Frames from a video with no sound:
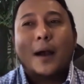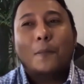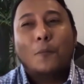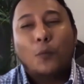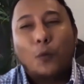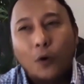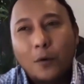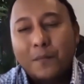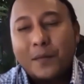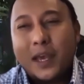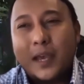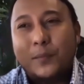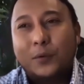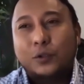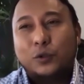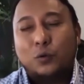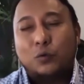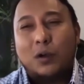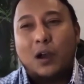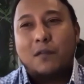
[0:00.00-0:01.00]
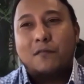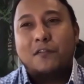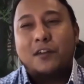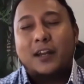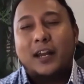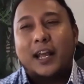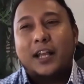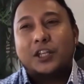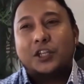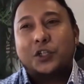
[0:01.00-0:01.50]
Won't be able to cover
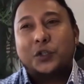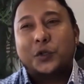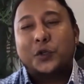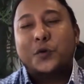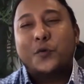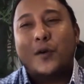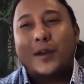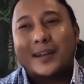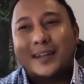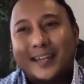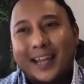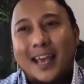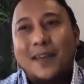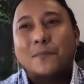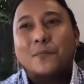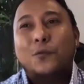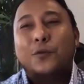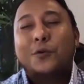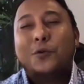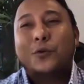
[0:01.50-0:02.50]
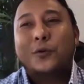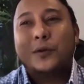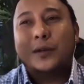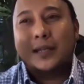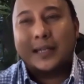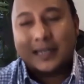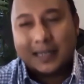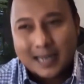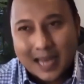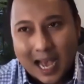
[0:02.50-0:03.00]
it and show you a demo
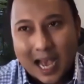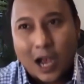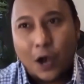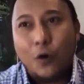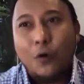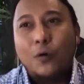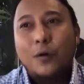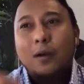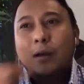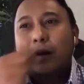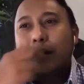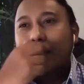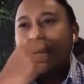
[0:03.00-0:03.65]
now,